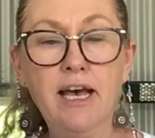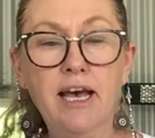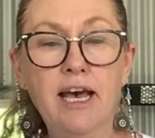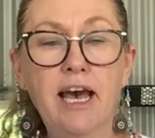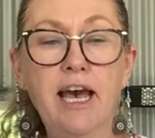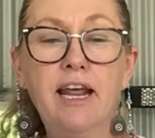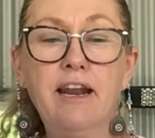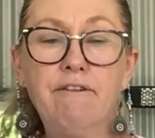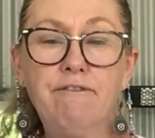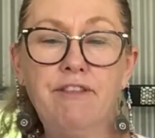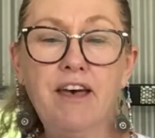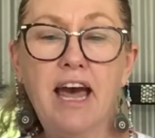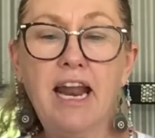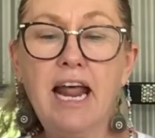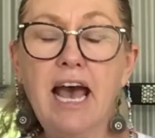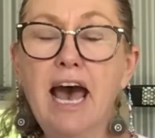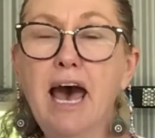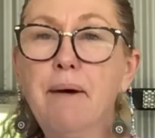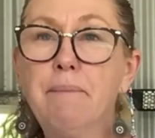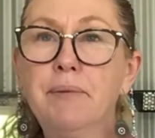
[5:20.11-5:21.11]
And if that
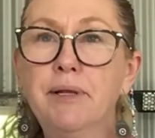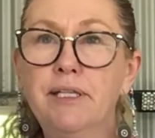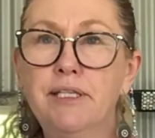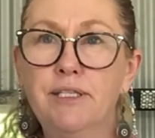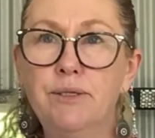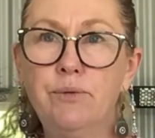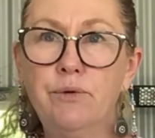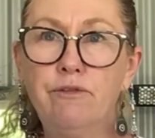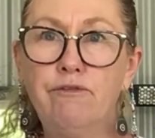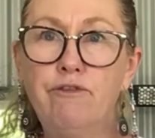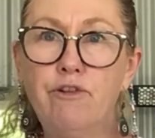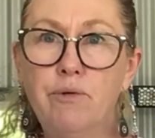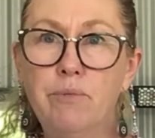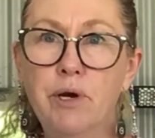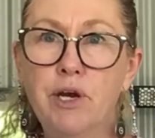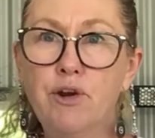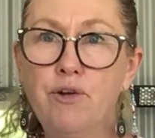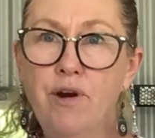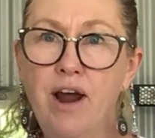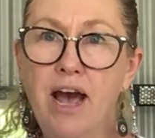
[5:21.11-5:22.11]
happens, it will form a
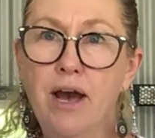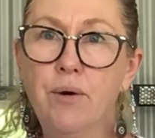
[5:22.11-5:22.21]
crack